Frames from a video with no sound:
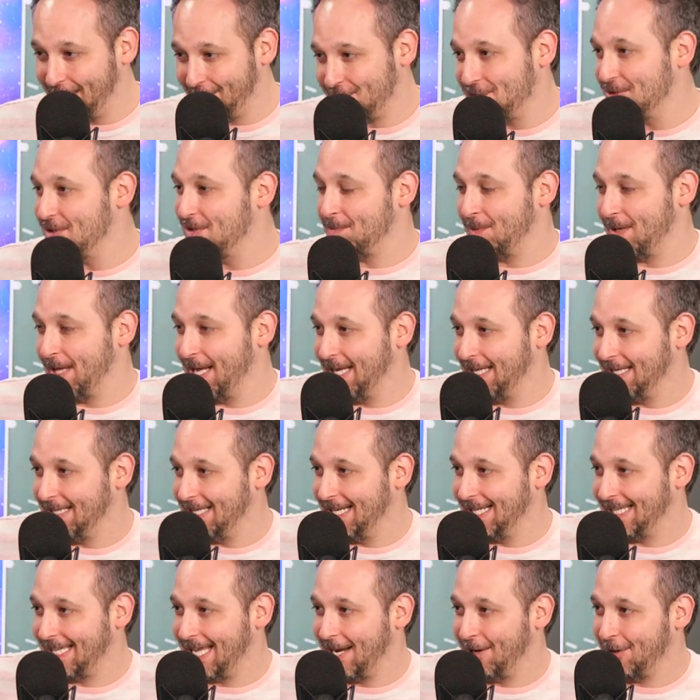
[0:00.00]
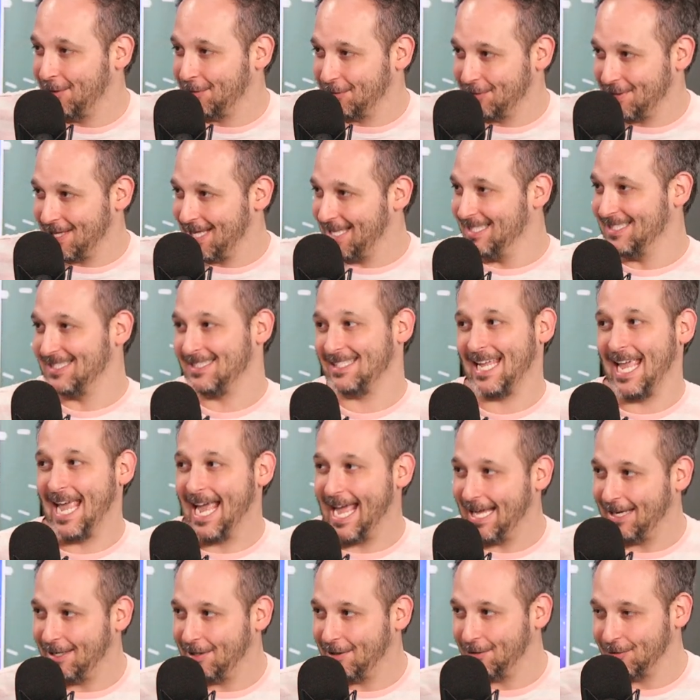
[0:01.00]
If she's playing a character that is
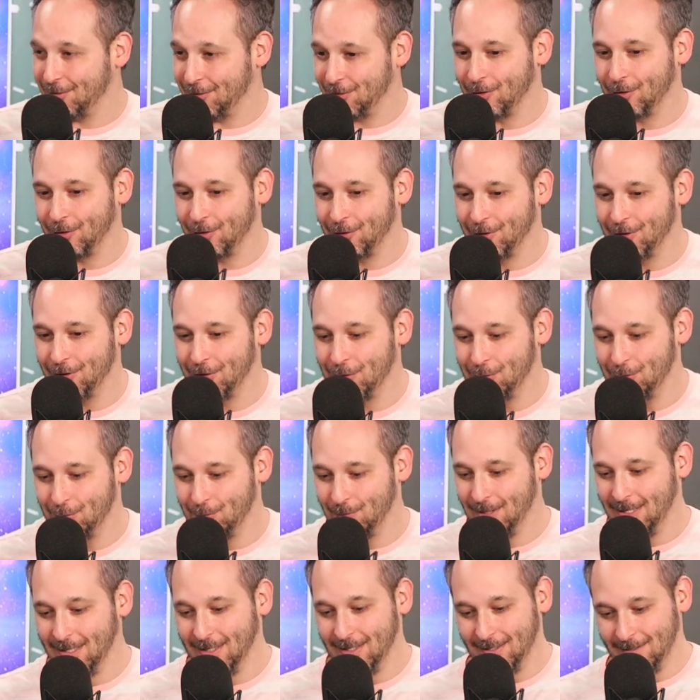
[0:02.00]
canon or a new